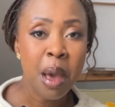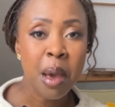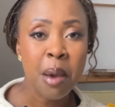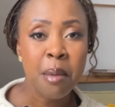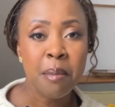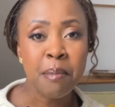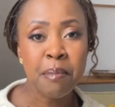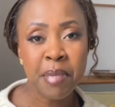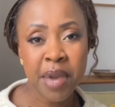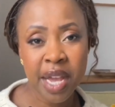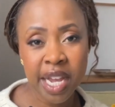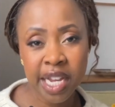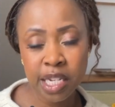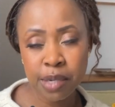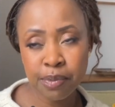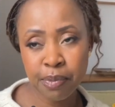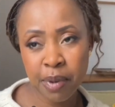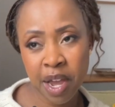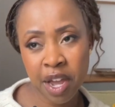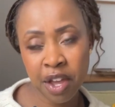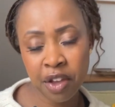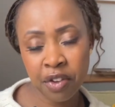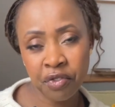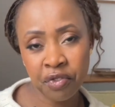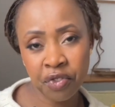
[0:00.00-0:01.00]
made by
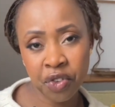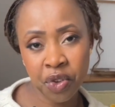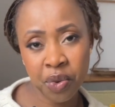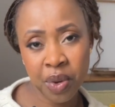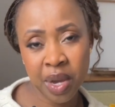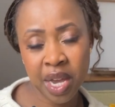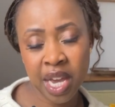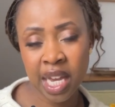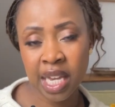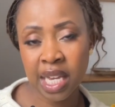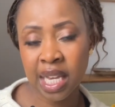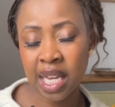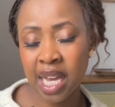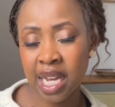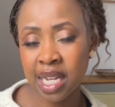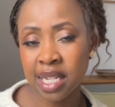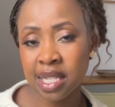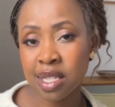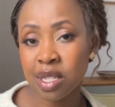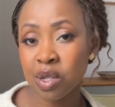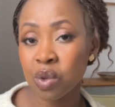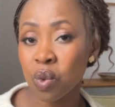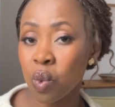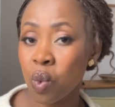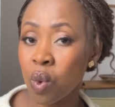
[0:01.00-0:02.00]
a viewer
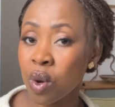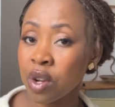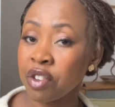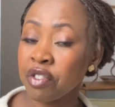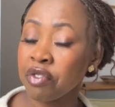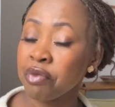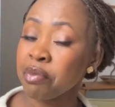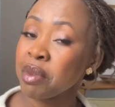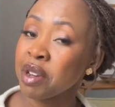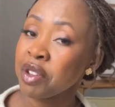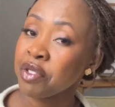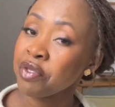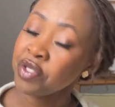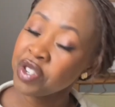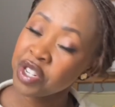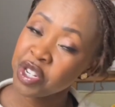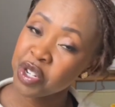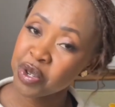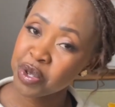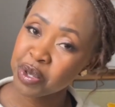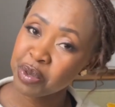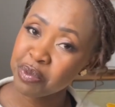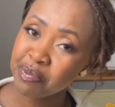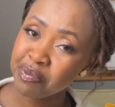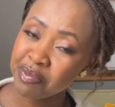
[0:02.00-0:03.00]
against one of my
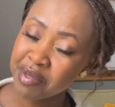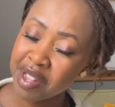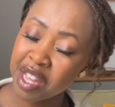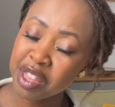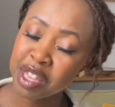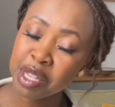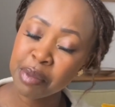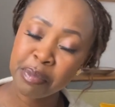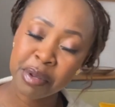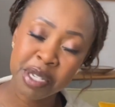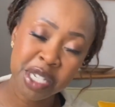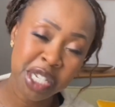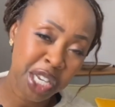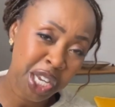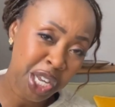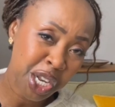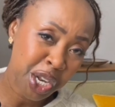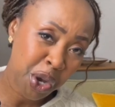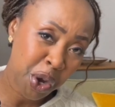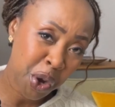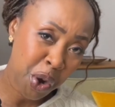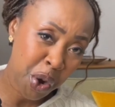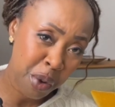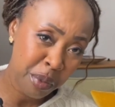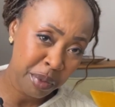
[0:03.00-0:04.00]
videos. And the particular
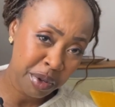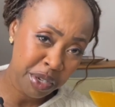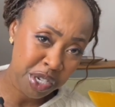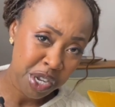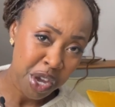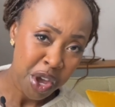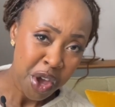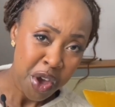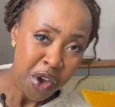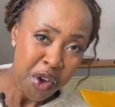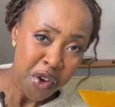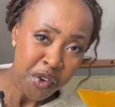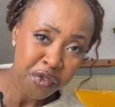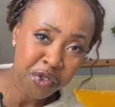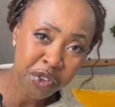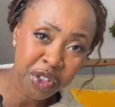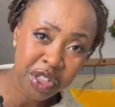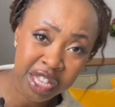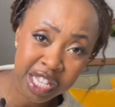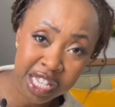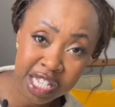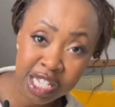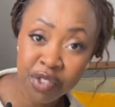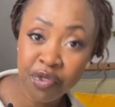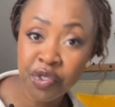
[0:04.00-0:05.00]
comment for
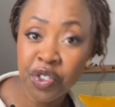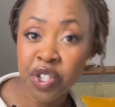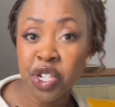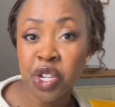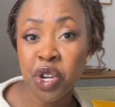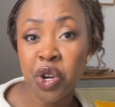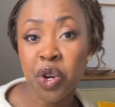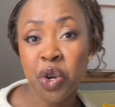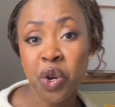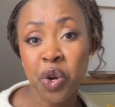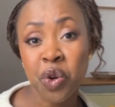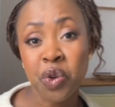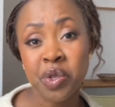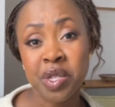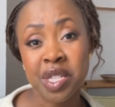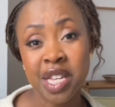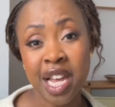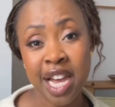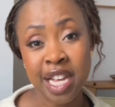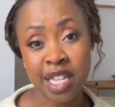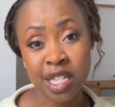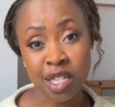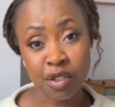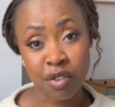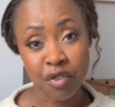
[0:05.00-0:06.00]
this video goes
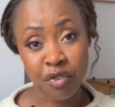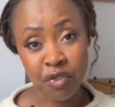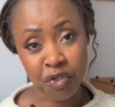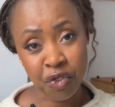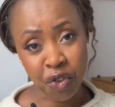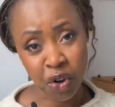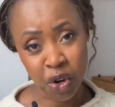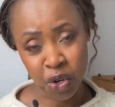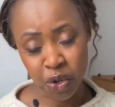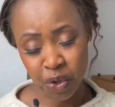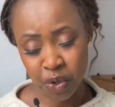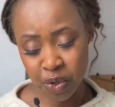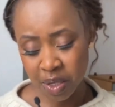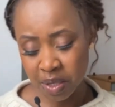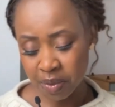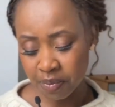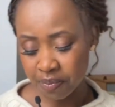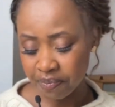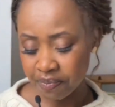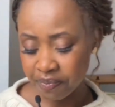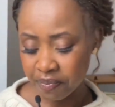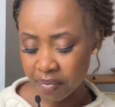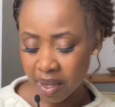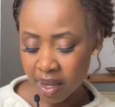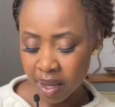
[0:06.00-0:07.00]
as follows.
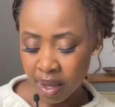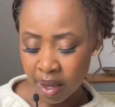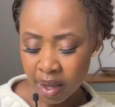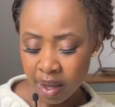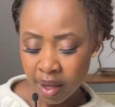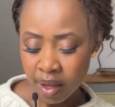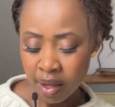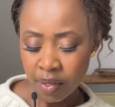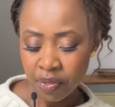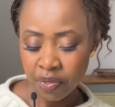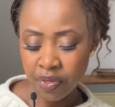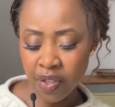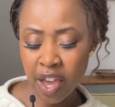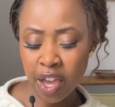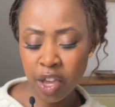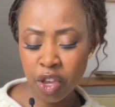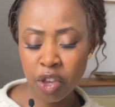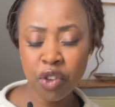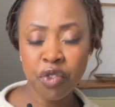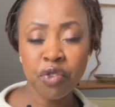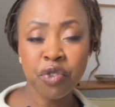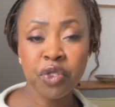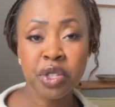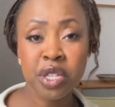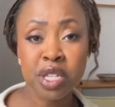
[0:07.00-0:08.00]
Thank you
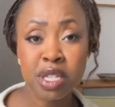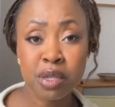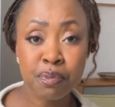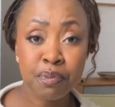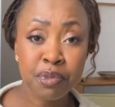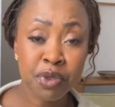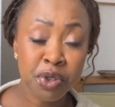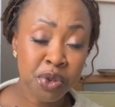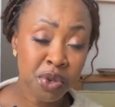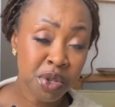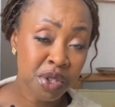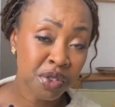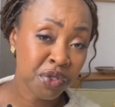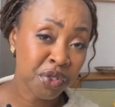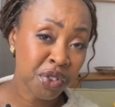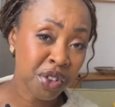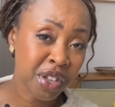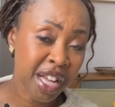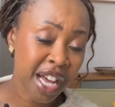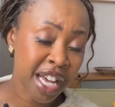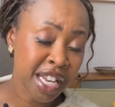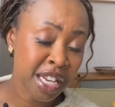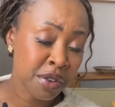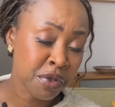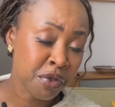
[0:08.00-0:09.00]
for this beautiful
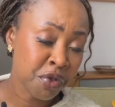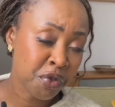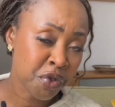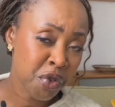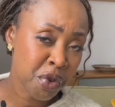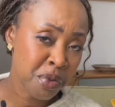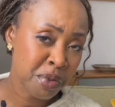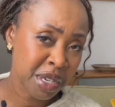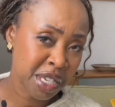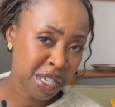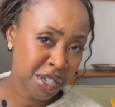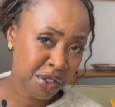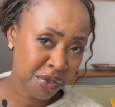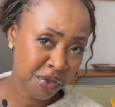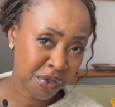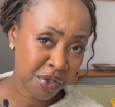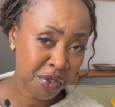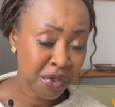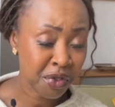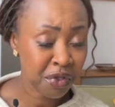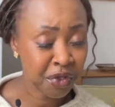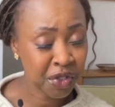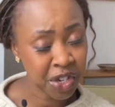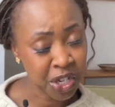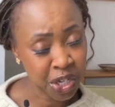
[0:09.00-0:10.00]
and informative
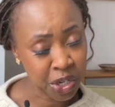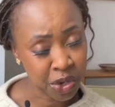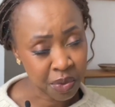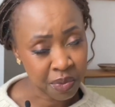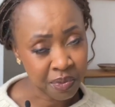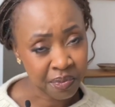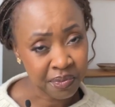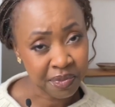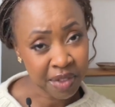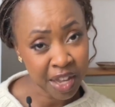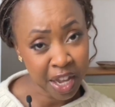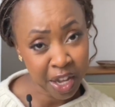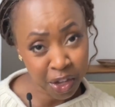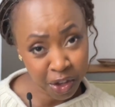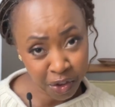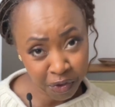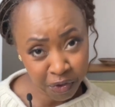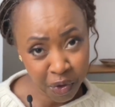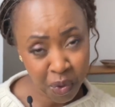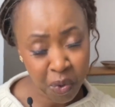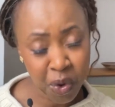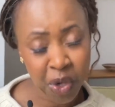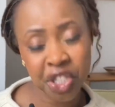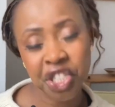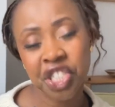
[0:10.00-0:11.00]
video. Thank you for
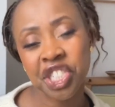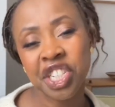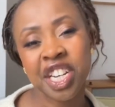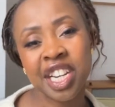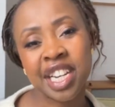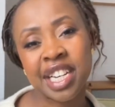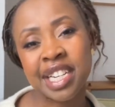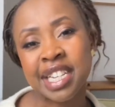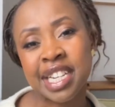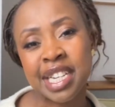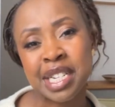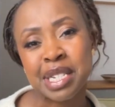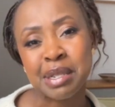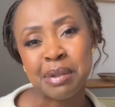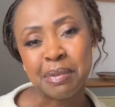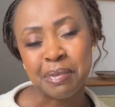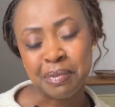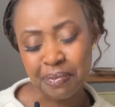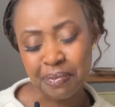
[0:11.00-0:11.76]
watching, Annette.